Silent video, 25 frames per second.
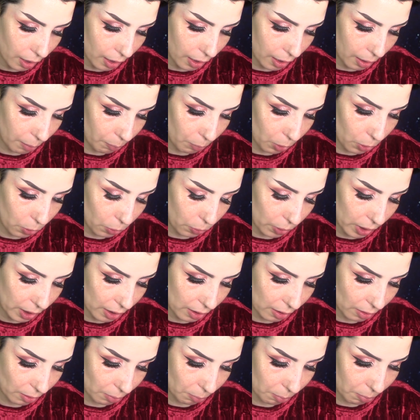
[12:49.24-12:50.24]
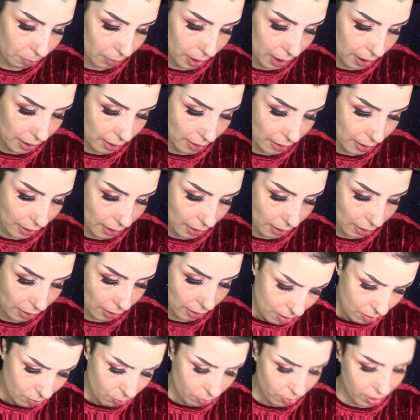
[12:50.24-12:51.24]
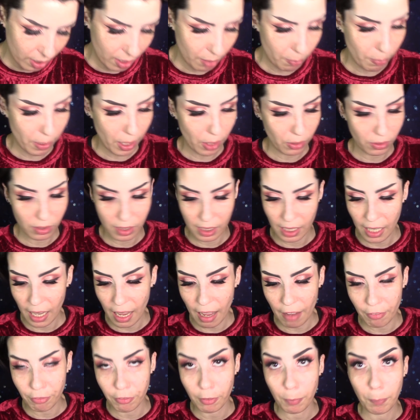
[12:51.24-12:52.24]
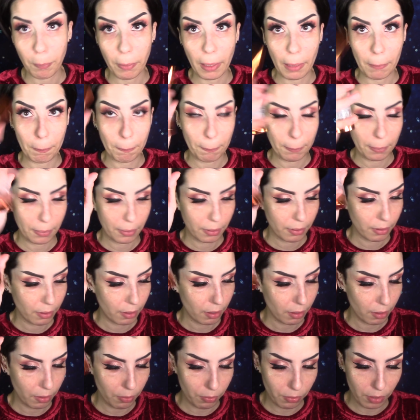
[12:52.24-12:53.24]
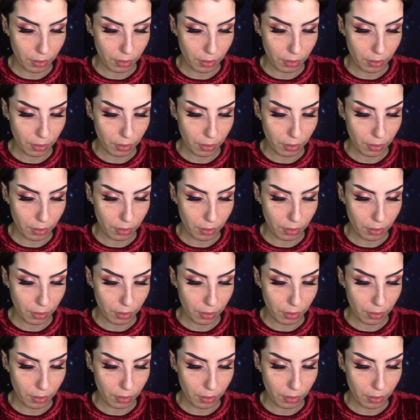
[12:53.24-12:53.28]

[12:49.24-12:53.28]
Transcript: And I'm going to mix it with about half a pump of